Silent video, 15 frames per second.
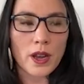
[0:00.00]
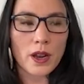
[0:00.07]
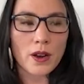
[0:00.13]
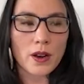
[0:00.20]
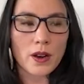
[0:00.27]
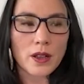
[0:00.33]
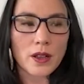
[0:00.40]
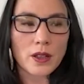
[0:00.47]

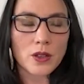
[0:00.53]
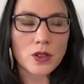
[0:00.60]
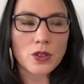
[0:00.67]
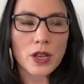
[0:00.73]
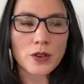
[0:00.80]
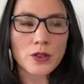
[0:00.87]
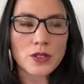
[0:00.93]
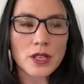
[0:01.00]
where
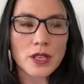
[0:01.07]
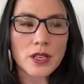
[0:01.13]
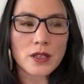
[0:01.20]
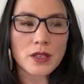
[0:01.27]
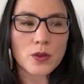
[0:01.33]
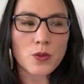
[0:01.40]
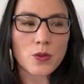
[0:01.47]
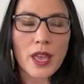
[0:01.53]
to
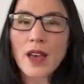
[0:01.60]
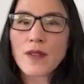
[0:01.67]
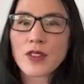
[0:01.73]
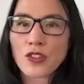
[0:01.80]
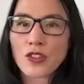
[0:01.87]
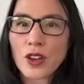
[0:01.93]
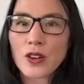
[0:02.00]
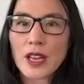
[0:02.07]
understand
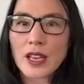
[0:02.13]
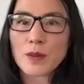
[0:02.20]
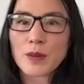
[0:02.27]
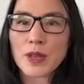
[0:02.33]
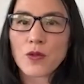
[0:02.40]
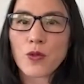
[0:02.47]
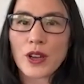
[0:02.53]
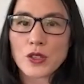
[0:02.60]
we have the
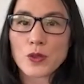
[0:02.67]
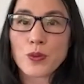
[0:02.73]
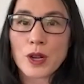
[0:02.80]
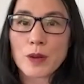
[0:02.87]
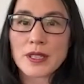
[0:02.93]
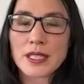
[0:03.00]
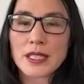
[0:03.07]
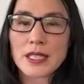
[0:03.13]
shared enemy of
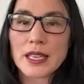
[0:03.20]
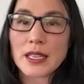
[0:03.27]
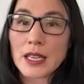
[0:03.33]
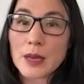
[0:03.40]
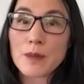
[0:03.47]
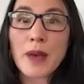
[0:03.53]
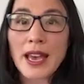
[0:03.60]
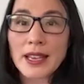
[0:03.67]
white
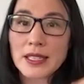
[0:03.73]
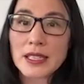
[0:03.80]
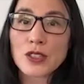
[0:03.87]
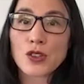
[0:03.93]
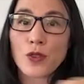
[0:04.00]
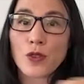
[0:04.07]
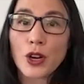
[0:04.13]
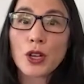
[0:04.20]
supremacy. It
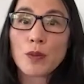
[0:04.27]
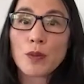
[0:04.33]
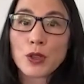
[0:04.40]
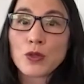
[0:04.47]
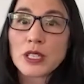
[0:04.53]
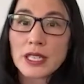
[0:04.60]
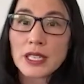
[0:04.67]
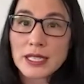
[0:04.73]
impacts each of
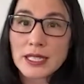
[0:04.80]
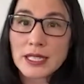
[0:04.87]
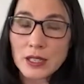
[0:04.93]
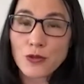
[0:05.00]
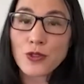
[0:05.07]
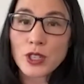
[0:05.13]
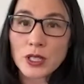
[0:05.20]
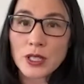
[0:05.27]
our
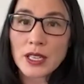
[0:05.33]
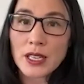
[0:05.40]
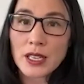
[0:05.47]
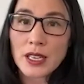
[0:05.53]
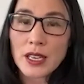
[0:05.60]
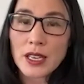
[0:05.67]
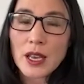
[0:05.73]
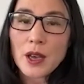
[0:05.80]
communities
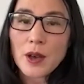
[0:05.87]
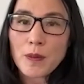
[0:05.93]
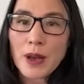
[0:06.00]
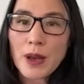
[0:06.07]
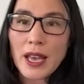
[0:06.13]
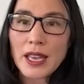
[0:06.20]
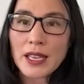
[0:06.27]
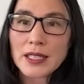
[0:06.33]
differently,
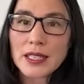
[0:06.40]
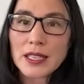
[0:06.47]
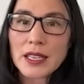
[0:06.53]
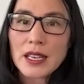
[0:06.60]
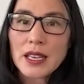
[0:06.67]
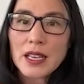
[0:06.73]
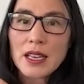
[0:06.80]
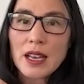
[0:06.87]
but